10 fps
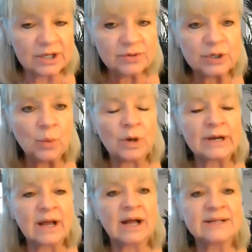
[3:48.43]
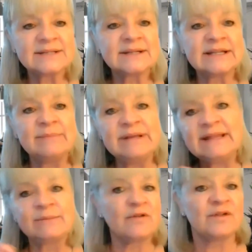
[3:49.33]
You don't want to constantly
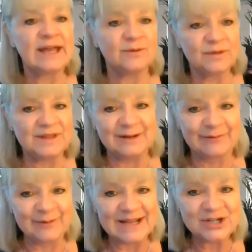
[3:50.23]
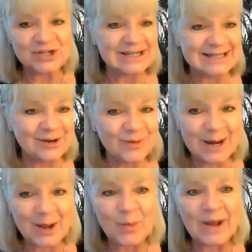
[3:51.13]
beat them over the head with the information as they're
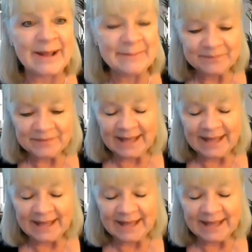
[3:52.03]
running away.